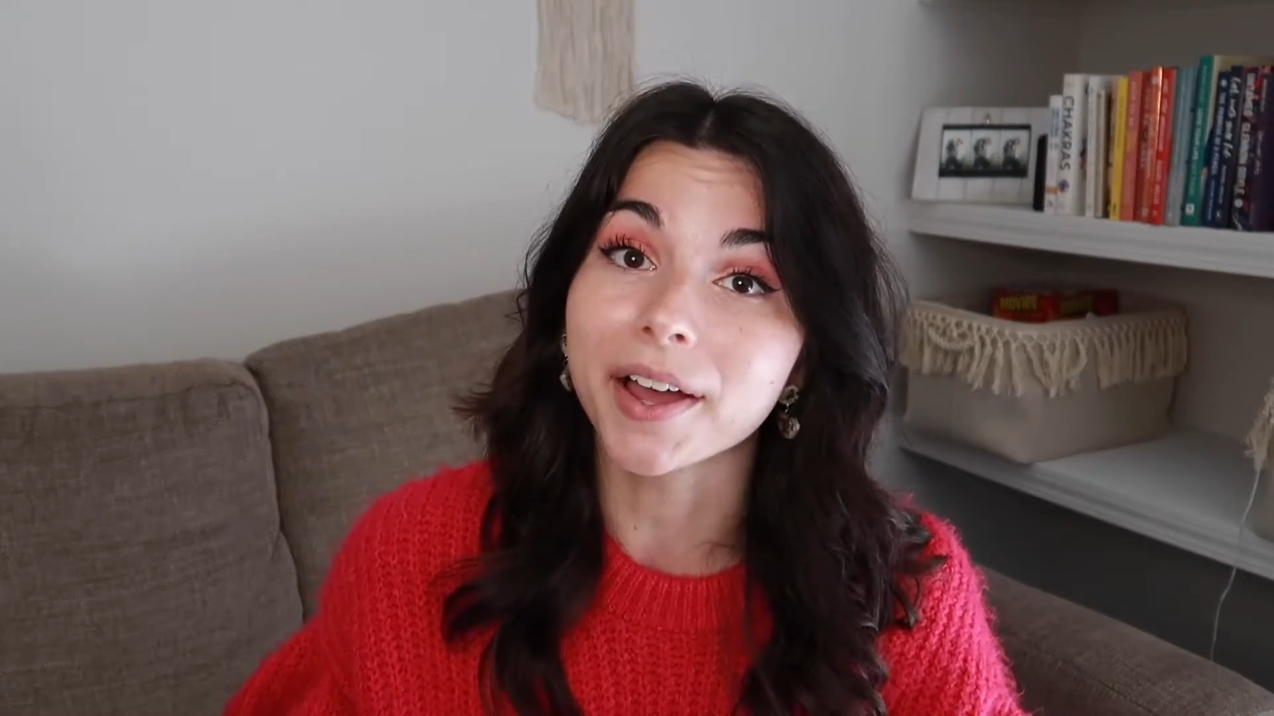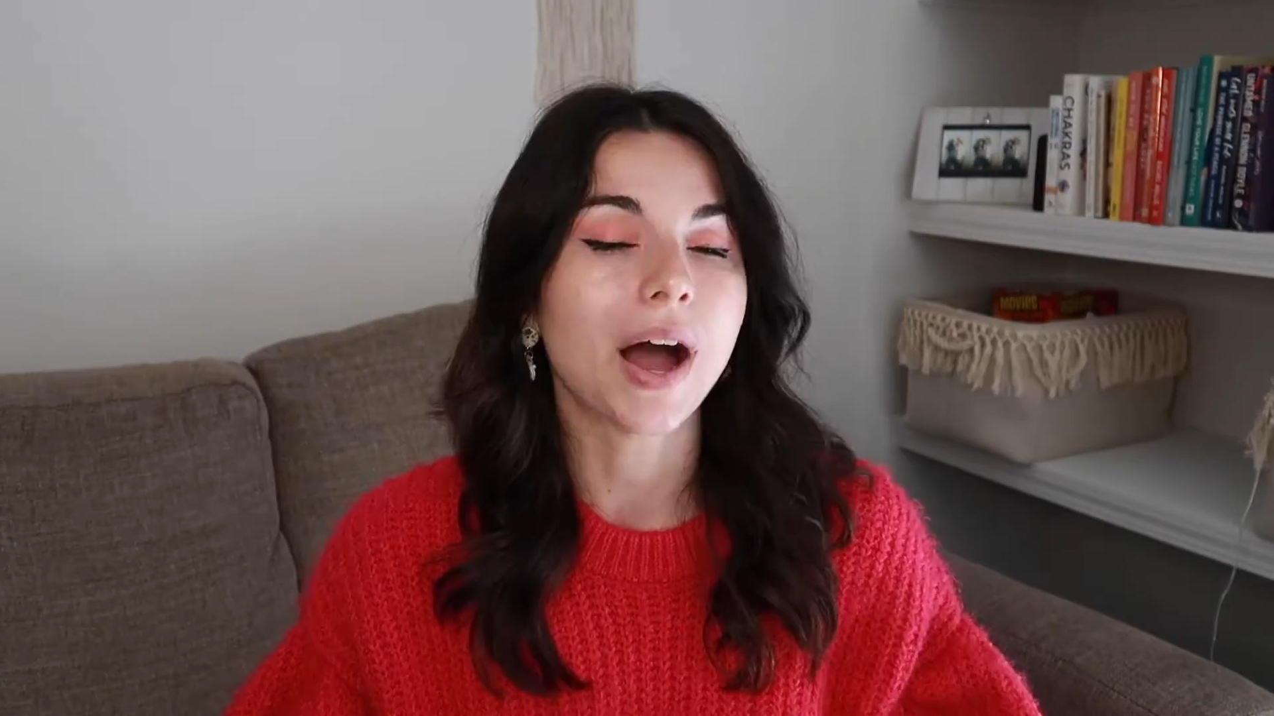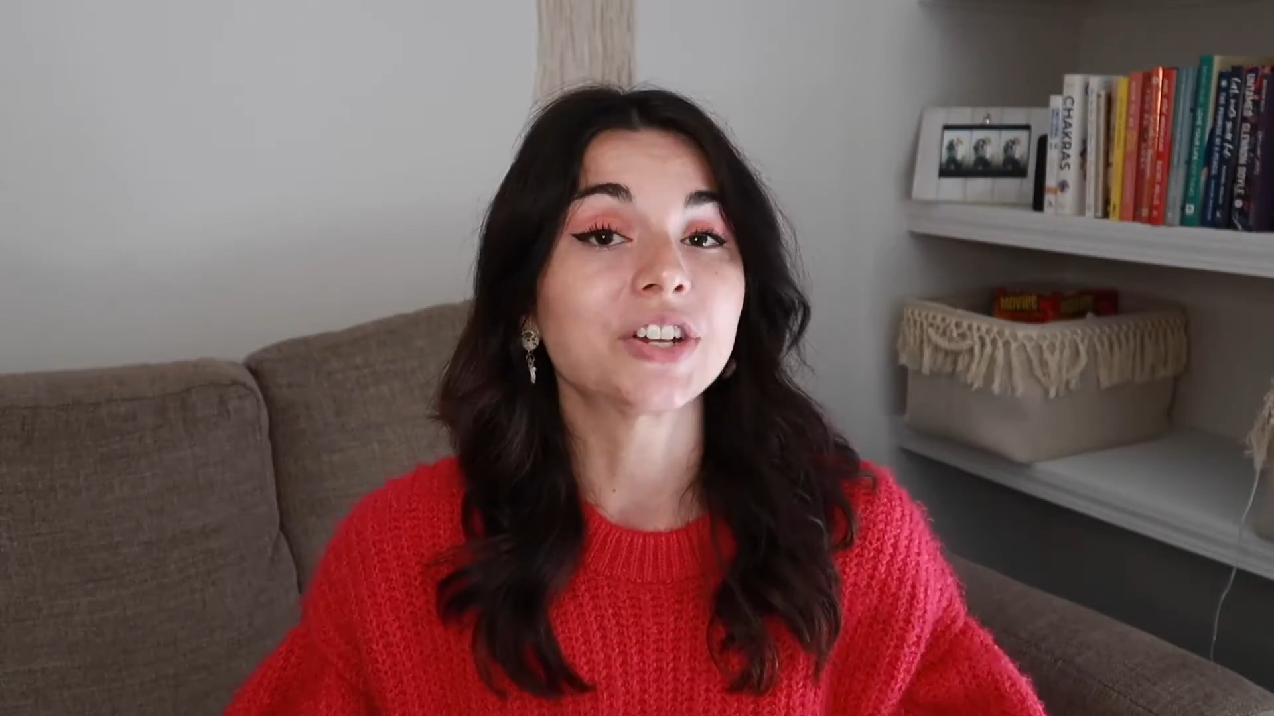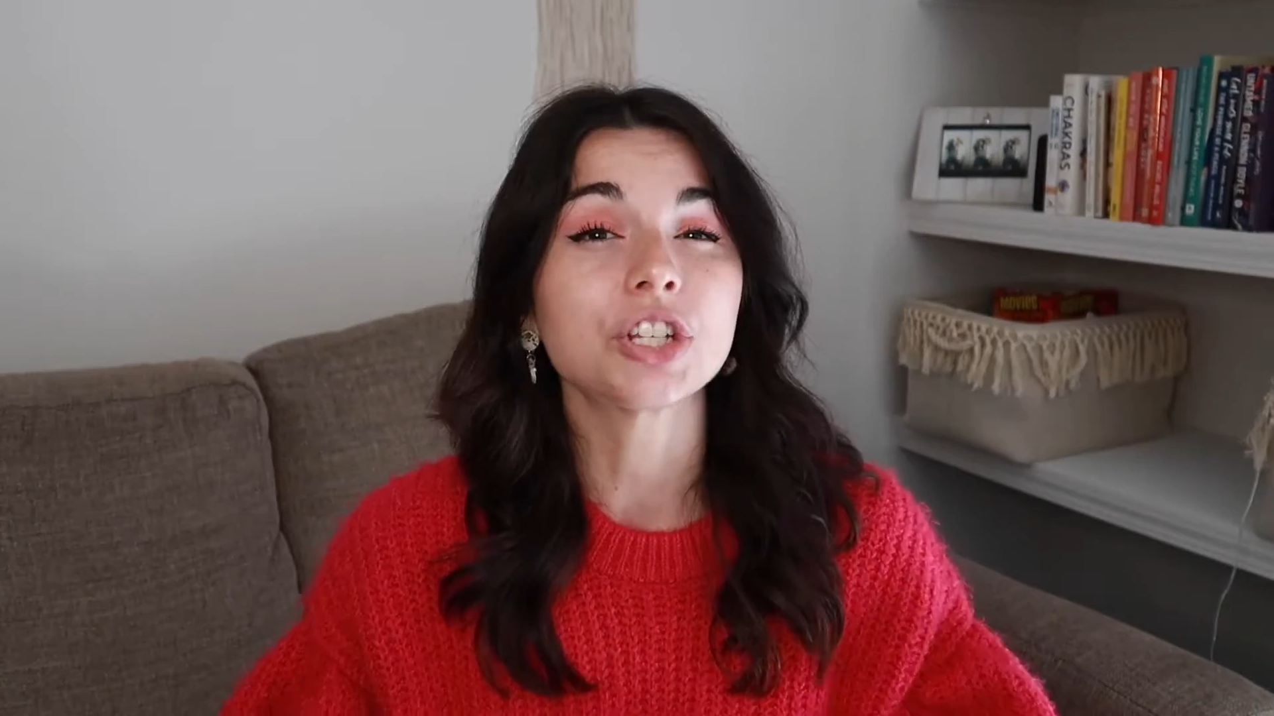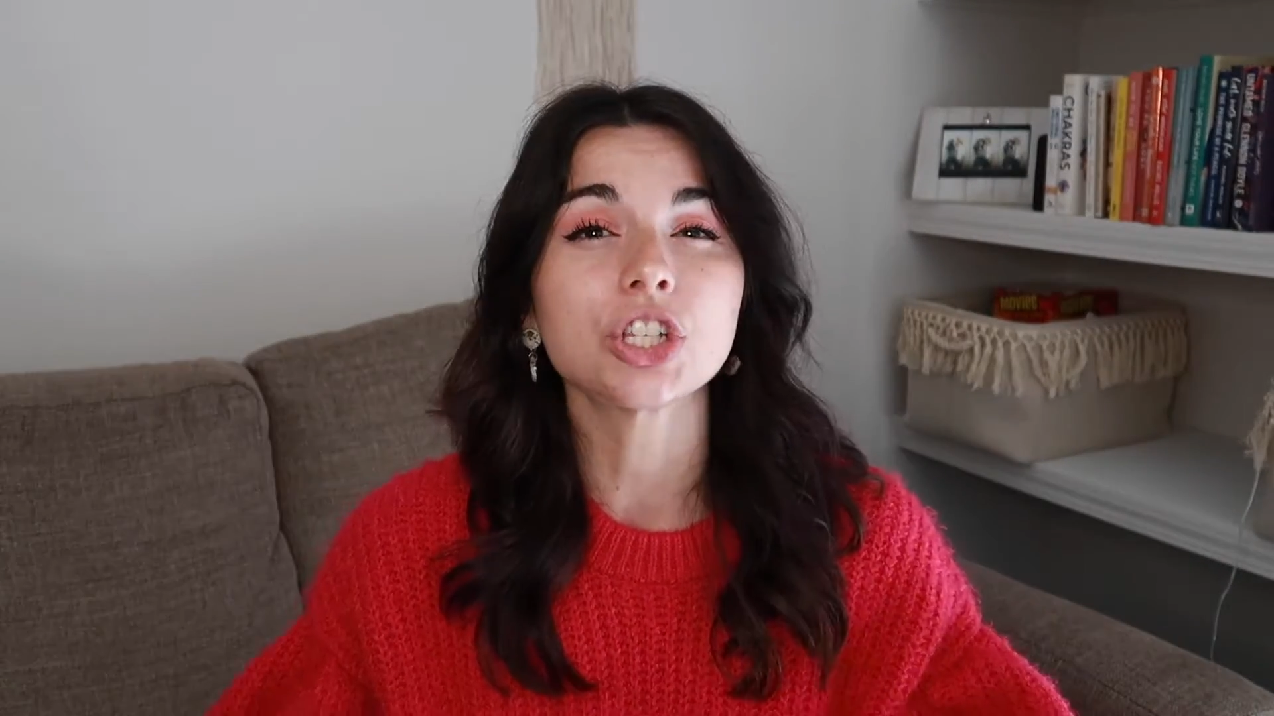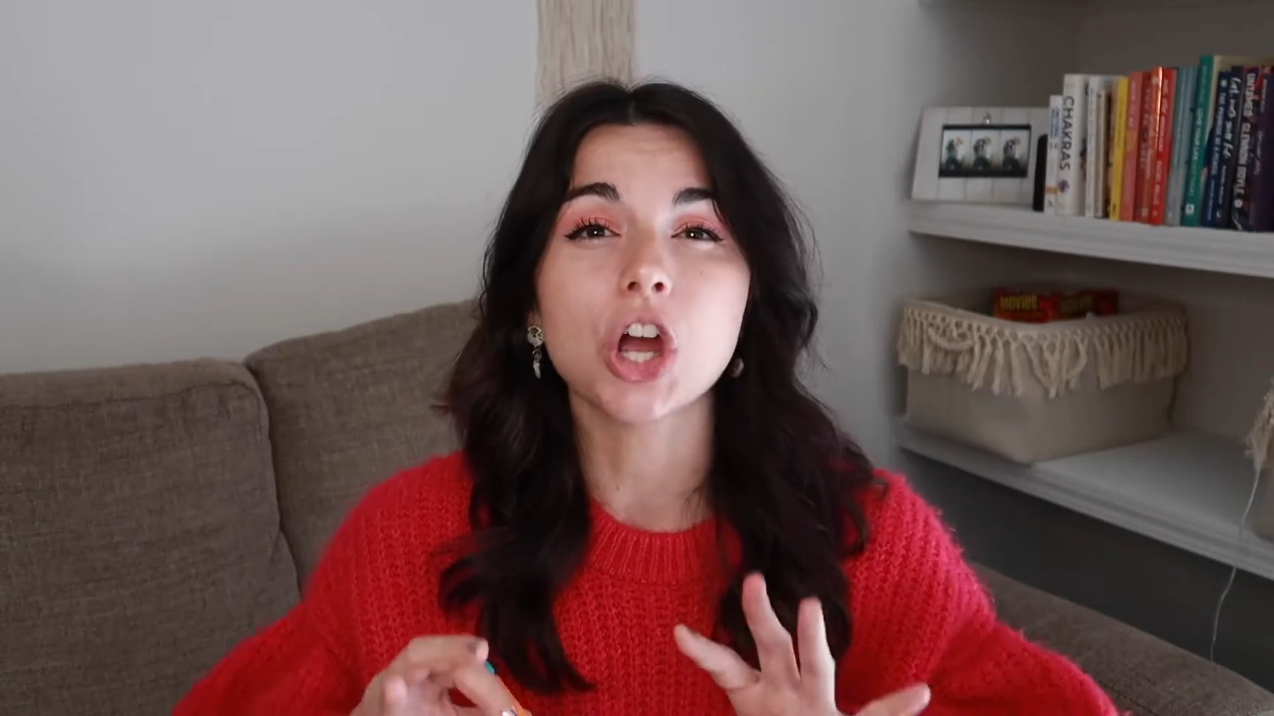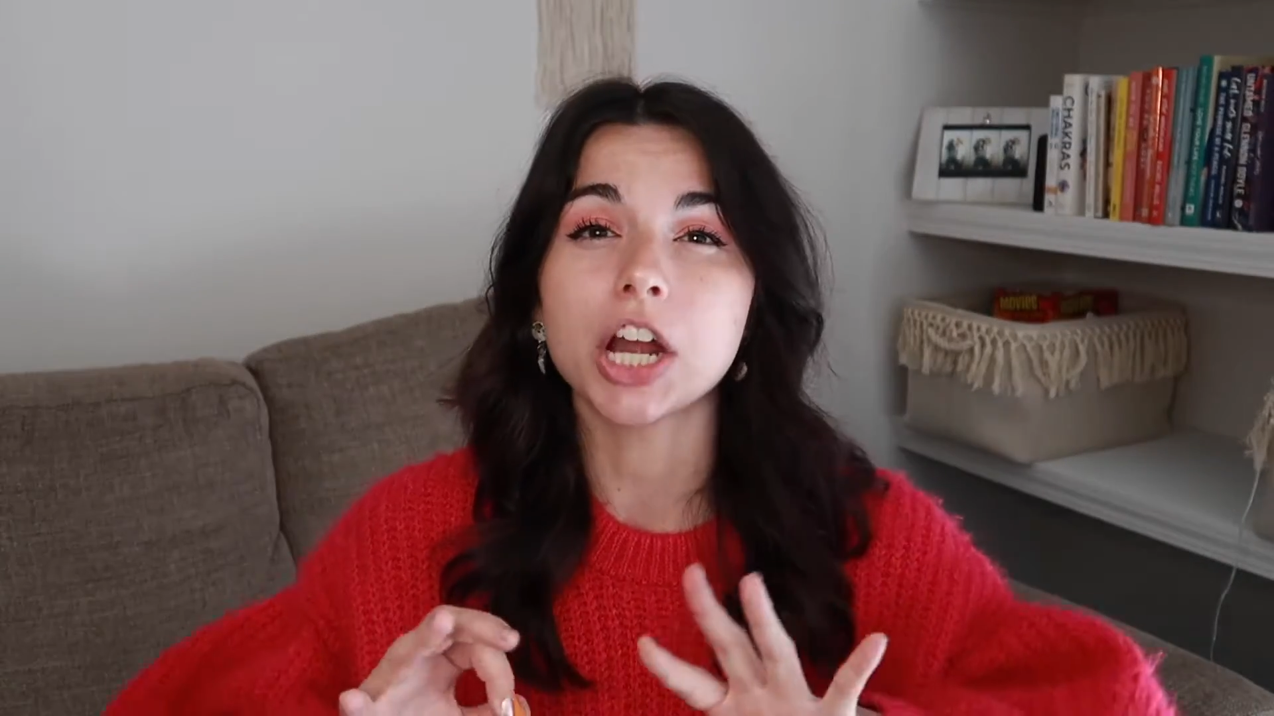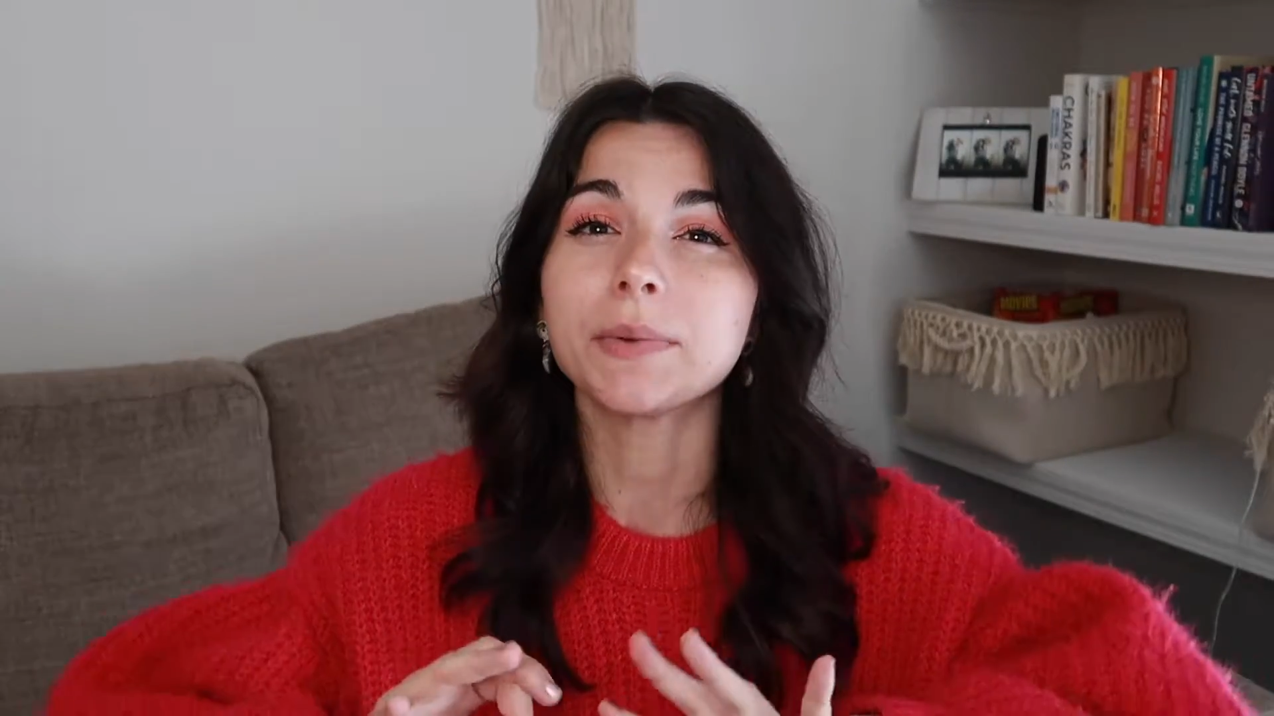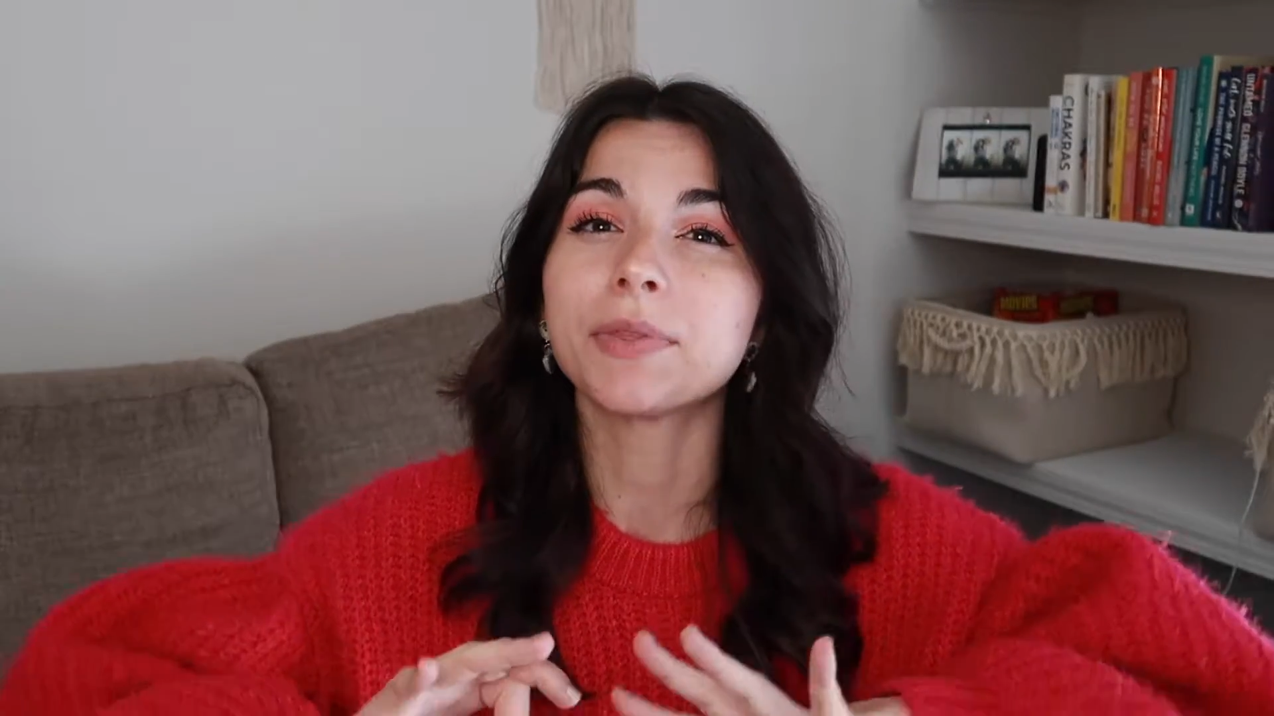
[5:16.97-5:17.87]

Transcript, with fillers: So I just started